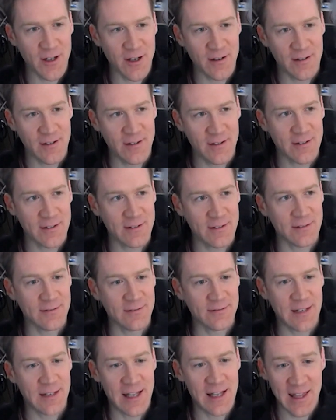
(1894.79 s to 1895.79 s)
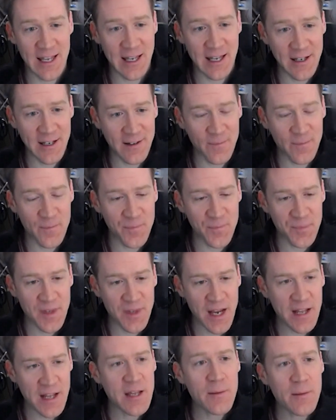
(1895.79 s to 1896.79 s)
Uh, I think
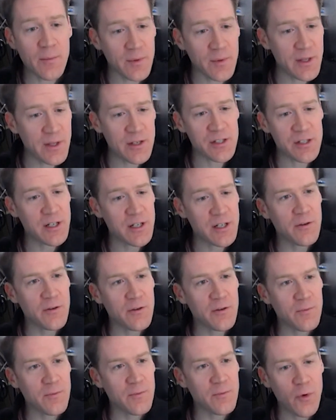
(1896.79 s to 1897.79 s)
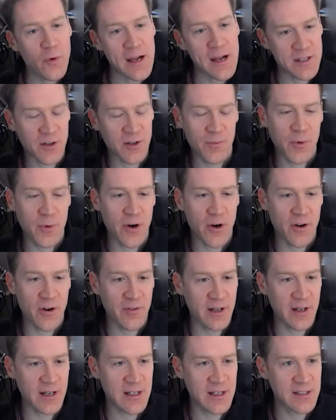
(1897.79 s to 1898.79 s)
I think there's another more practical
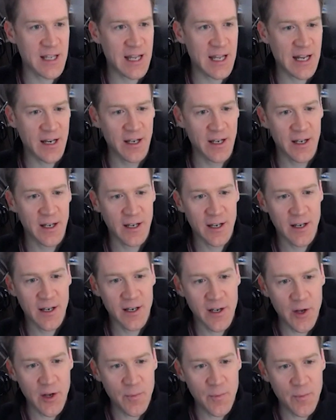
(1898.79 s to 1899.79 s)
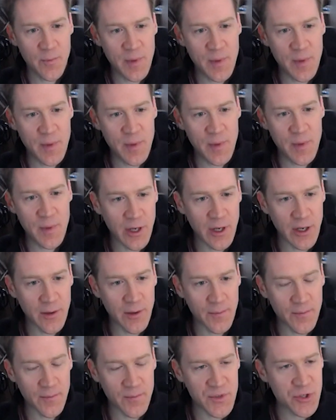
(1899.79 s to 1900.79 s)
part of it is that people
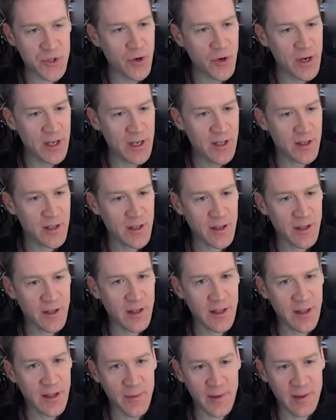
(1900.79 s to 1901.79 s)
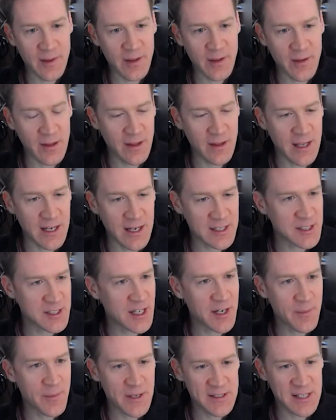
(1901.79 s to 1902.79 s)
um, join they, they, they get
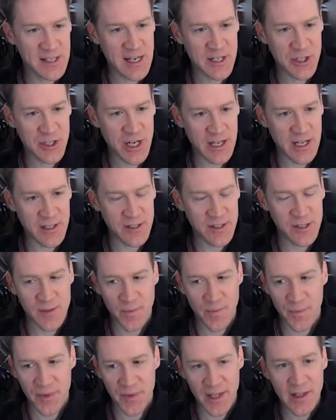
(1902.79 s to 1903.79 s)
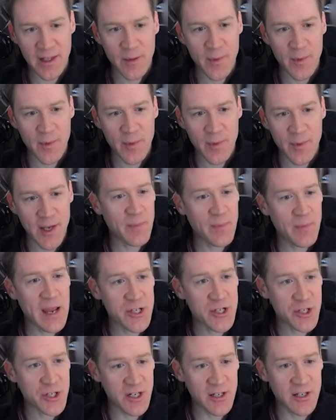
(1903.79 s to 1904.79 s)
excited about sidechains then they become
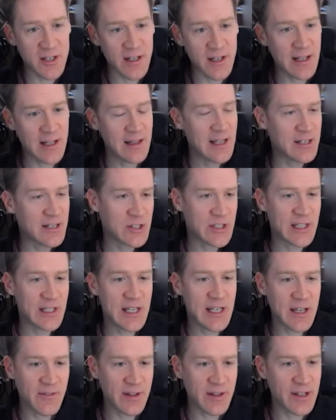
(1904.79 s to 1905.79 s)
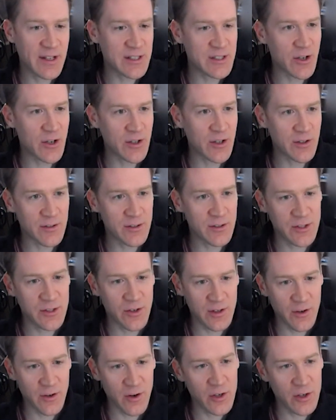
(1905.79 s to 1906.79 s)
impatient and then they just leave and they start
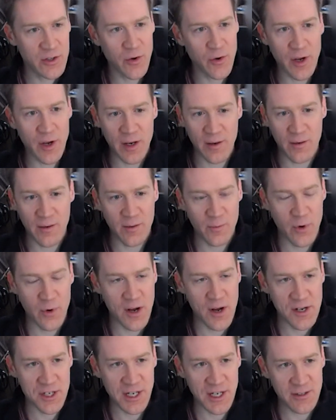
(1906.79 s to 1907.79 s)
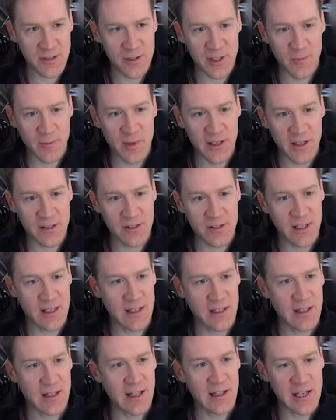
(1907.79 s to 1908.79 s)
start their altcoin project or something
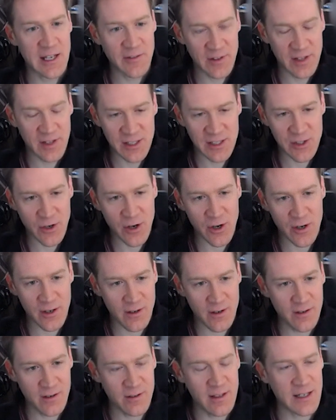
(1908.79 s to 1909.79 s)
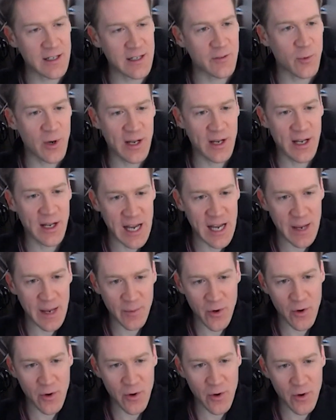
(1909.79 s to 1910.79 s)
so they, they leave and they start they work
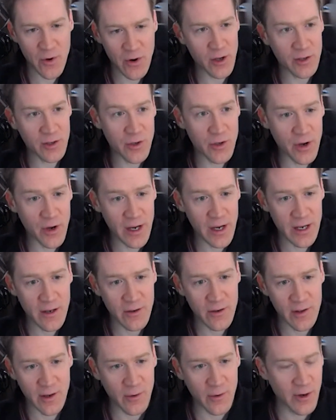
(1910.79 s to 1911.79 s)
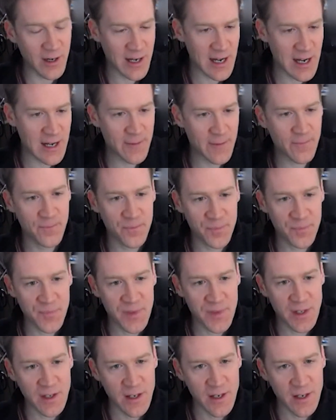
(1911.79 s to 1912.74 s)
on namecoin the altcoin or they work on